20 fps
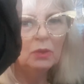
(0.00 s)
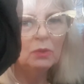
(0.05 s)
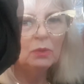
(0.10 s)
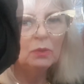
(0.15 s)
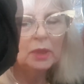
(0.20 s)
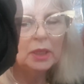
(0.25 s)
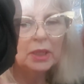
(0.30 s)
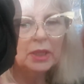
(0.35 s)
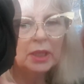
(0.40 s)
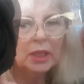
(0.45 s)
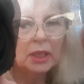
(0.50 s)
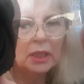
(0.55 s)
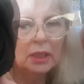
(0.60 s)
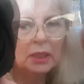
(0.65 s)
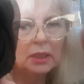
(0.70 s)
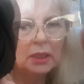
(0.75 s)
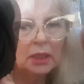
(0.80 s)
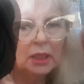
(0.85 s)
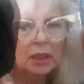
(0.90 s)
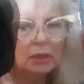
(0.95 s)
with a
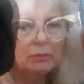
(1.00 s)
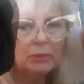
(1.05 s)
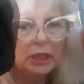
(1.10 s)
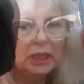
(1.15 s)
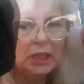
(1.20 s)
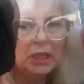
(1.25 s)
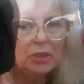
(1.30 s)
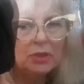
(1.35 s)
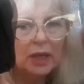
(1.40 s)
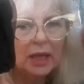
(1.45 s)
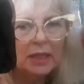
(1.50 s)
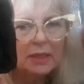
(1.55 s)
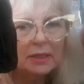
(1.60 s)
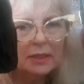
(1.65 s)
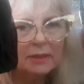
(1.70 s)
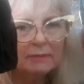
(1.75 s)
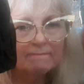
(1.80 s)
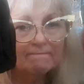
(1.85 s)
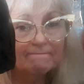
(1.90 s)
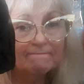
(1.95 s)
little mini
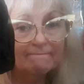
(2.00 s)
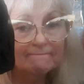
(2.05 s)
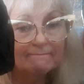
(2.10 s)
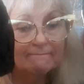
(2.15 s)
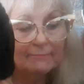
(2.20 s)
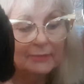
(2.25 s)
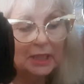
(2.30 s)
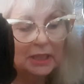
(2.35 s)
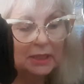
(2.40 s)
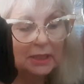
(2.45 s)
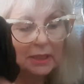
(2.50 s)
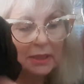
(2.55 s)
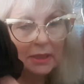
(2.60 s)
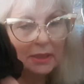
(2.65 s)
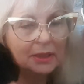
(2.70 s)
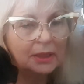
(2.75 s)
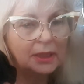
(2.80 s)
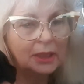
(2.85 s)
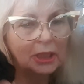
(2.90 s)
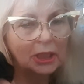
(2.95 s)
dress.
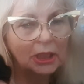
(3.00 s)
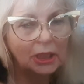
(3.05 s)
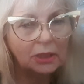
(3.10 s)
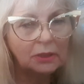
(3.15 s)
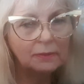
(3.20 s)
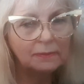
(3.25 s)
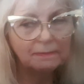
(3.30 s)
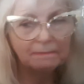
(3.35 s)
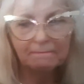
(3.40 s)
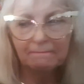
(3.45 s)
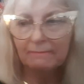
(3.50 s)
There you go.